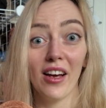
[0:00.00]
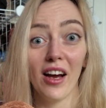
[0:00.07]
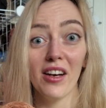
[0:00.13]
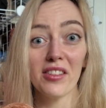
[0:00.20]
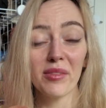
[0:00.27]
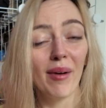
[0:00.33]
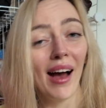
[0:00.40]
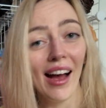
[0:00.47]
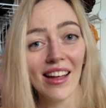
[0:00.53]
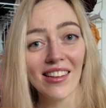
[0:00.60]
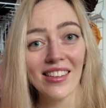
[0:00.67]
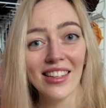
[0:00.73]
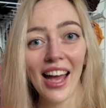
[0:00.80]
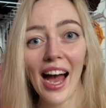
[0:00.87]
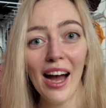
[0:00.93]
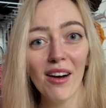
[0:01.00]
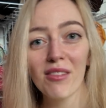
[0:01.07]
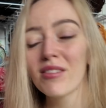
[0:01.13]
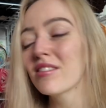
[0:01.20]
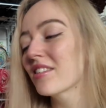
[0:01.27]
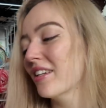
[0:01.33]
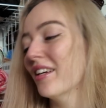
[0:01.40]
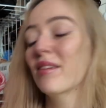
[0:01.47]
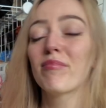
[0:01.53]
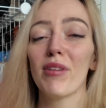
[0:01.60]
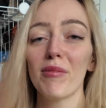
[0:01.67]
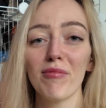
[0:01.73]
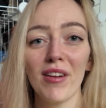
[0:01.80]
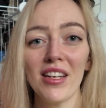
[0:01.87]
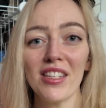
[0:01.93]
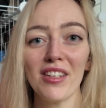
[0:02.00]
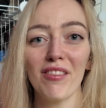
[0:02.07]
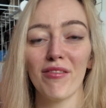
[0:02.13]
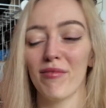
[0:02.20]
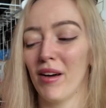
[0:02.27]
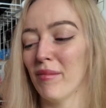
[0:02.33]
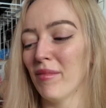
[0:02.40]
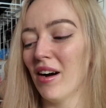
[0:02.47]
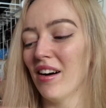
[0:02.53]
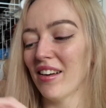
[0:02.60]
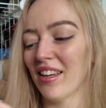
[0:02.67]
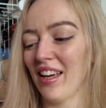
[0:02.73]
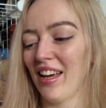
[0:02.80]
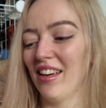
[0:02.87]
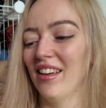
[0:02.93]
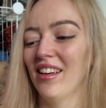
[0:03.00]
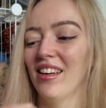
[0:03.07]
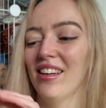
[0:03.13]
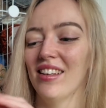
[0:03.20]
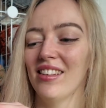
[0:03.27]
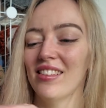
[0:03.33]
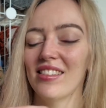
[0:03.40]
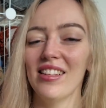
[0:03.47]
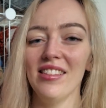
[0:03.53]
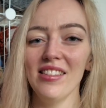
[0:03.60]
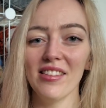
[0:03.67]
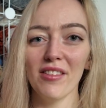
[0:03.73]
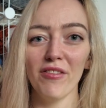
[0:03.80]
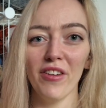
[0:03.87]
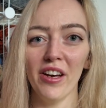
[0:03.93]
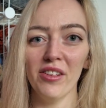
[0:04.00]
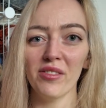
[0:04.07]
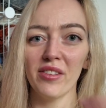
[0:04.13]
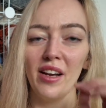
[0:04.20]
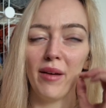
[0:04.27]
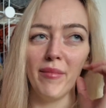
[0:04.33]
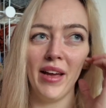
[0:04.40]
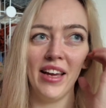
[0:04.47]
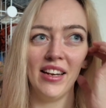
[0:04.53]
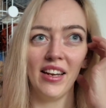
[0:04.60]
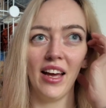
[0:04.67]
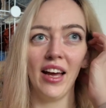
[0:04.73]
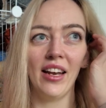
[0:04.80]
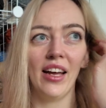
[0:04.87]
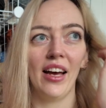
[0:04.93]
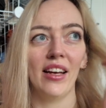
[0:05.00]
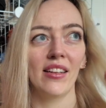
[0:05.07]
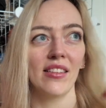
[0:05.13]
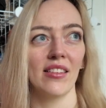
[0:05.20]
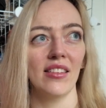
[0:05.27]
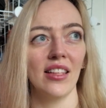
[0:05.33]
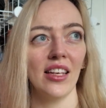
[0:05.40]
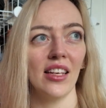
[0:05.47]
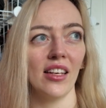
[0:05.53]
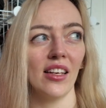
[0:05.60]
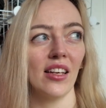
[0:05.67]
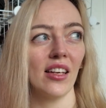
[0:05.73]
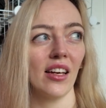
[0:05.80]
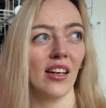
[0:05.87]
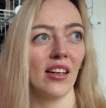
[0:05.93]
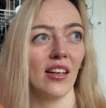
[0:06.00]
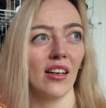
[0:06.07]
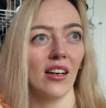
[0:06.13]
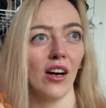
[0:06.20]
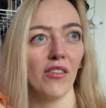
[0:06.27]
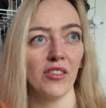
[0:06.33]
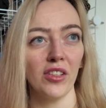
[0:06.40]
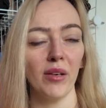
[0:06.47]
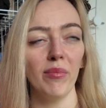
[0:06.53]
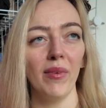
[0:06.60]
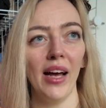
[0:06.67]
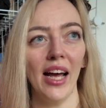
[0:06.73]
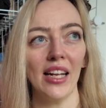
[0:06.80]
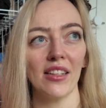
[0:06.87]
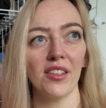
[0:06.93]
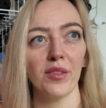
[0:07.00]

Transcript: are some Highland Cows in preparation for my market. This is the first one I made, and I think off the top of my head